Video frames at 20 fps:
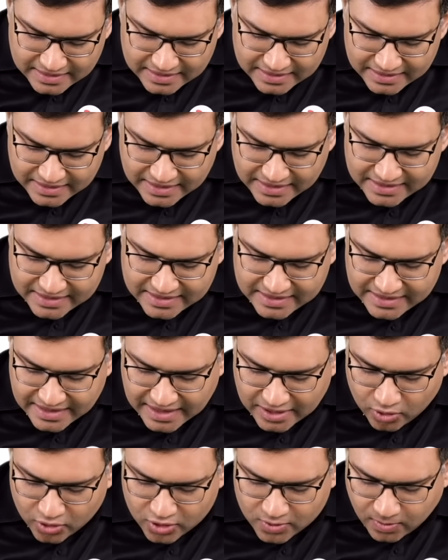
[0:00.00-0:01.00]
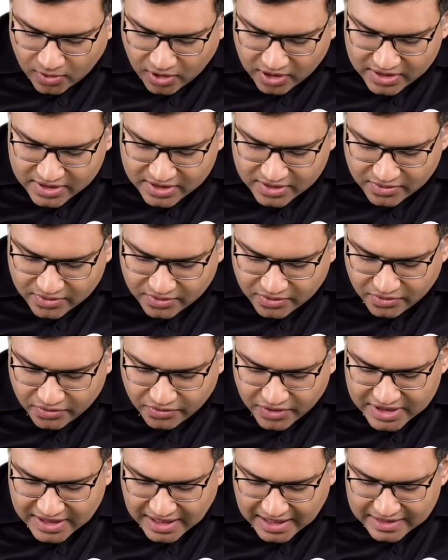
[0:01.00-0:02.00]
these yellow spots,
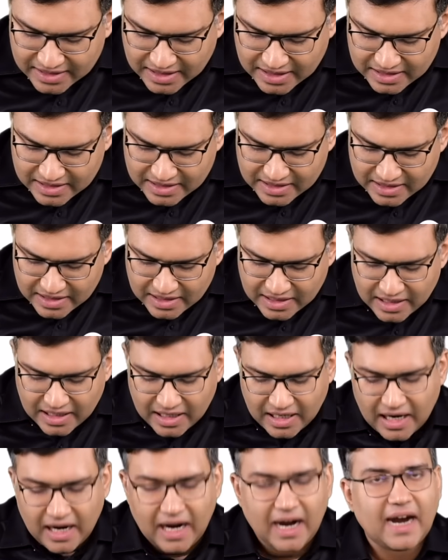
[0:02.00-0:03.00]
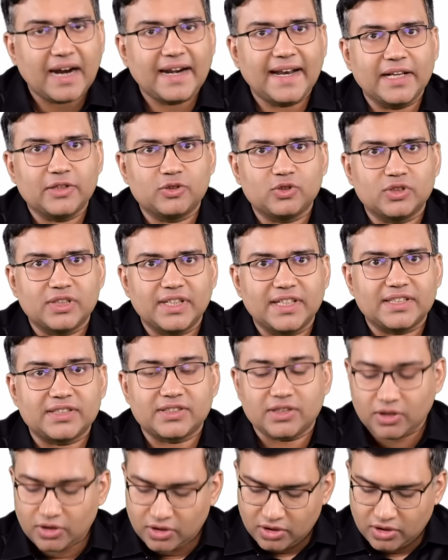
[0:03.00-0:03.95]
which are the hard exudates.